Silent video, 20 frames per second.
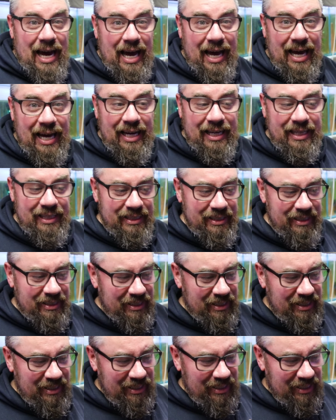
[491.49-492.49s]
And
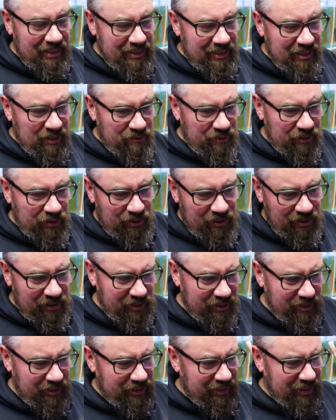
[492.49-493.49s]
the silver
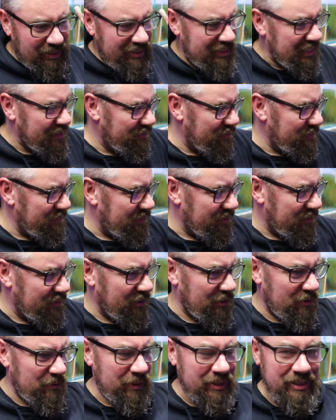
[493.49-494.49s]
dollars and the severum are
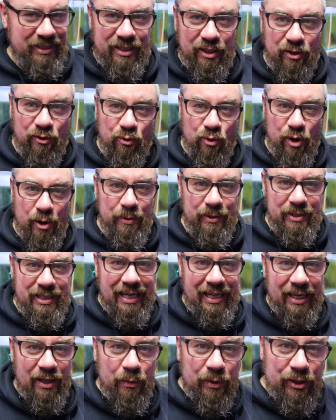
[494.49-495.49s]
going to go into the grow out
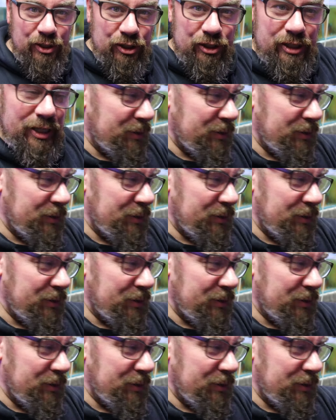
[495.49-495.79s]
tank, which is